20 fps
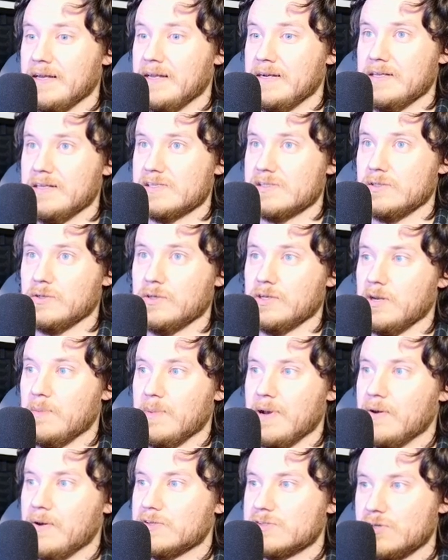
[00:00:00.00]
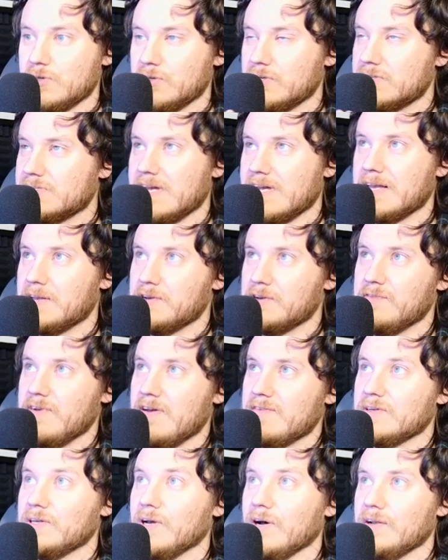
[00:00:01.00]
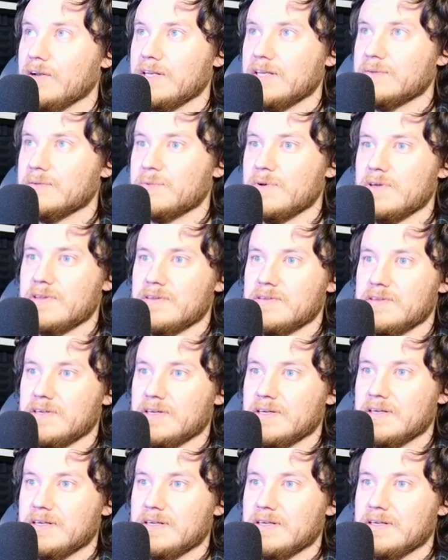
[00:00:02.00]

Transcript: it's looking about as good as I could have ever gotten it with. Uh,